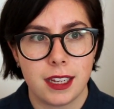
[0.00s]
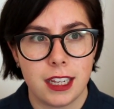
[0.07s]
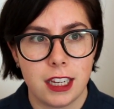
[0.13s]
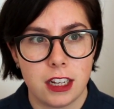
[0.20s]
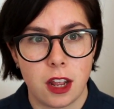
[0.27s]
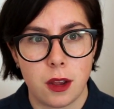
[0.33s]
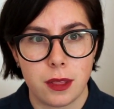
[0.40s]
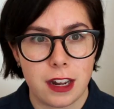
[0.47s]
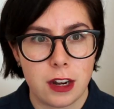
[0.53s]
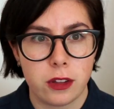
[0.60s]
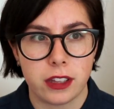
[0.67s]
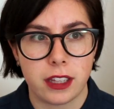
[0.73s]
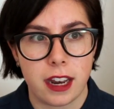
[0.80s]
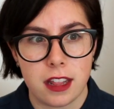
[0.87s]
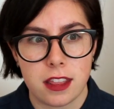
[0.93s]
you know, they're
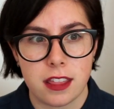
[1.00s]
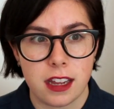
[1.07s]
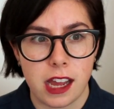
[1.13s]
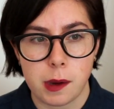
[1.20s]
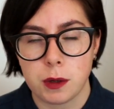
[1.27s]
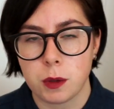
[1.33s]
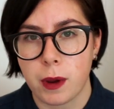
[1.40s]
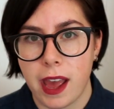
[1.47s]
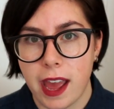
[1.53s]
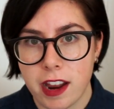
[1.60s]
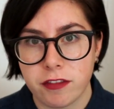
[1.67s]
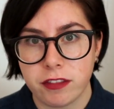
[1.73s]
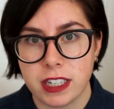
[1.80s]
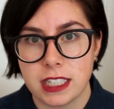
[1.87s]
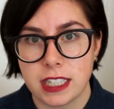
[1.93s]
not the kind of thing I would wear
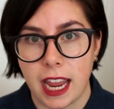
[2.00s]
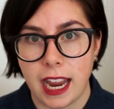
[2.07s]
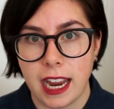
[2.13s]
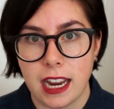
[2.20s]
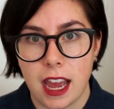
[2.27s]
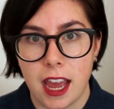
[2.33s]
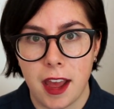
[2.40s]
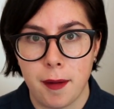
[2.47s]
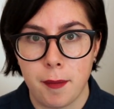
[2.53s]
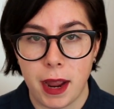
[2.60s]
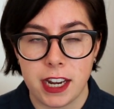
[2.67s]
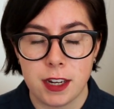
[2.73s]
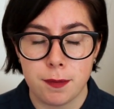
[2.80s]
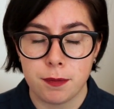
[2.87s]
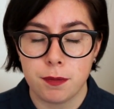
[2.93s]
every day.
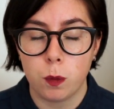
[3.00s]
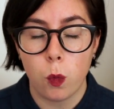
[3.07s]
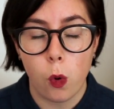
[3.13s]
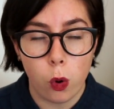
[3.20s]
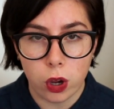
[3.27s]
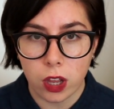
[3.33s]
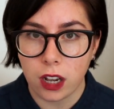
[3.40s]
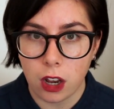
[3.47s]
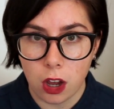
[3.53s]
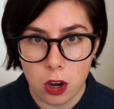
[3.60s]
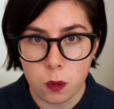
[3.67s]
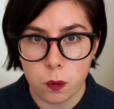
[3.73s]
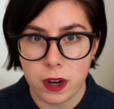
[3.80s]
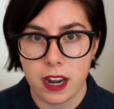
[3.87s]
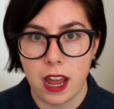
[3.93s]
I walk a
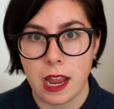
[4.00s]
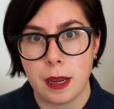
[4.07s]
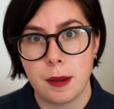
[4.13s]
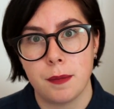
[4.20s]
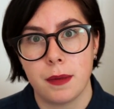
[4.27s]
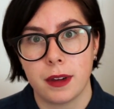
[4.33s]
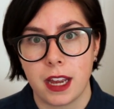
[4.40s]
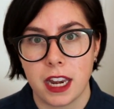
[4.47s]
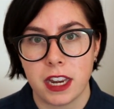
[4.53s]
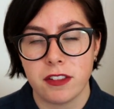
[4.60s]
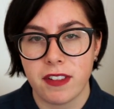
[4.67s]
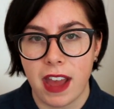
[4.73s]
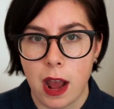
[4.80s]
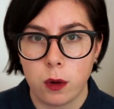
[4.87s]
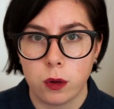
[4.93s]
lot when I'm kind
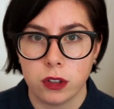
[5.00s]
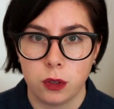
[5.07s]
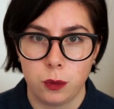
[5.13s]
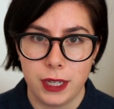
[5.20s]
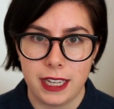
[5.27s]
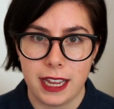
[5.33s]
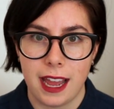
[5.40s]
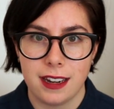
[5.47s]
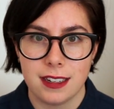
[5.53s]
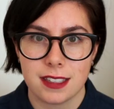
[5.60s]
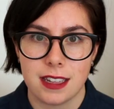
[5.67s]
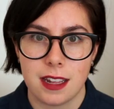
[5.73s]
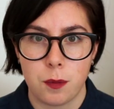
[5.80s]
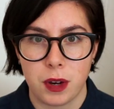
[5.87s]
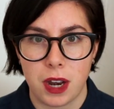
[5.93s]
of out on the
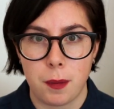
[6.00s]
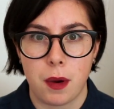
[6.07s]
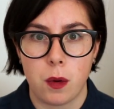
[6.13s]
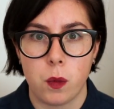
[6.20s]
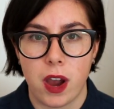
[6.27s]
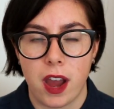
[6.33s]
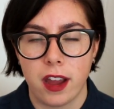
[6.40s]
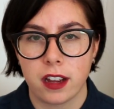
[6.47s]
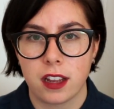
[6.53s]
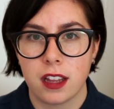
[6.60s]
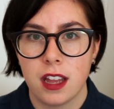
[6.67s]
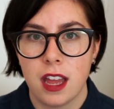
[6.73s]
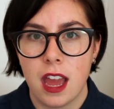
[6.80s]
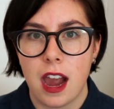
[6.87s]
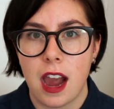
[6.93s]
weekends, and then when I'm at work,
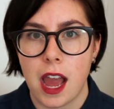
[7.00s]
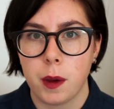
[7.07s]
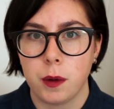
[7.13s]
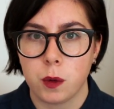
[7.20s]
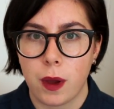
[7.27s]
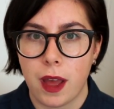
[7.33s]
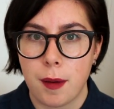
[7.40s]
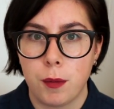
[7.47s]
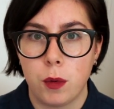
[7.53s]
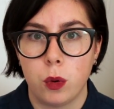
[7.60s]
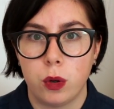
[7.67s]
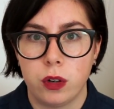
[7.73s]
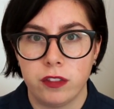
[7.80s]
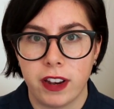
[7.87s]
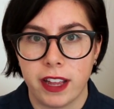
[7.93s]
I would wear
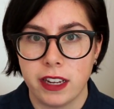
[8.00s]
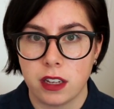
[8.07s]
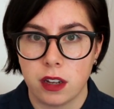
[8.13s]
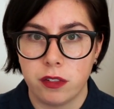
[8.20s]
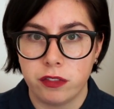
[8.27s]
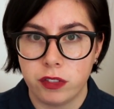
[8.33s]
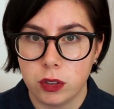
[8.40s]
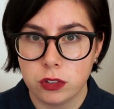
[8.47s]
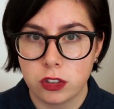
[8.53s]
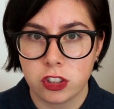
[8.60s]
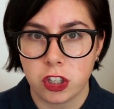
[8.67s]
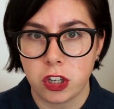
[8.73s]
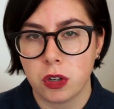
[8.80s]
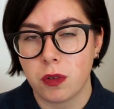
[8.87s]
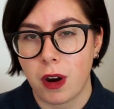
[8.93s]
more of like a full
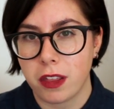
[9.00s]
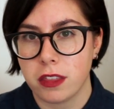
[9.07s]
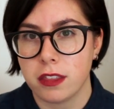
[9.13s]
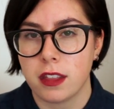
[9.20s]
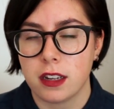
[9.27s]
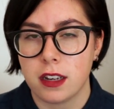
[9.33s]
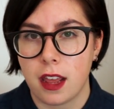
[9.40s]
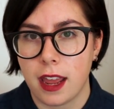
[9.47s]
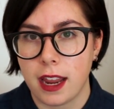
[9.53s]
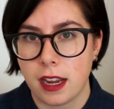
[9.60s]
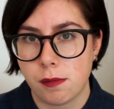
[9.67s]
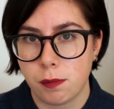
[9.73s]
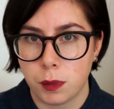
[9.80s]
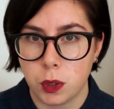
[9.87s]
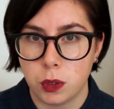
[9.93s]
shoe rather than
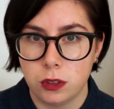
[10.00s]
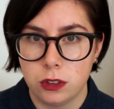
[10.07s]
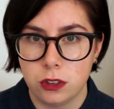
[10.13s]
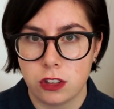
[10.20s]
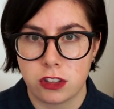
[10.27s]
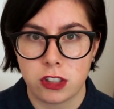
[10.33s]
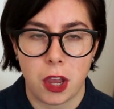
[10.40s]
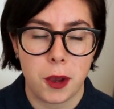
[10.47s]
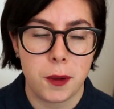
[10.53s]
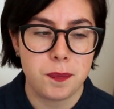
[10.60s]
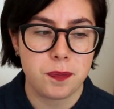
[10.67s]
a mule. So